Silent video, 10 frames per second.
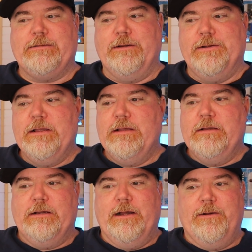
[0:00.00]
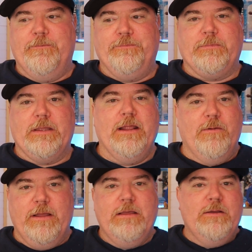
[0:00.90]
So
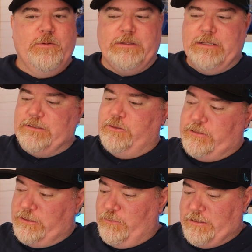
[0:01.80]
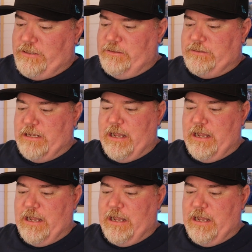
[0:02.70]
anyway, with these two situations,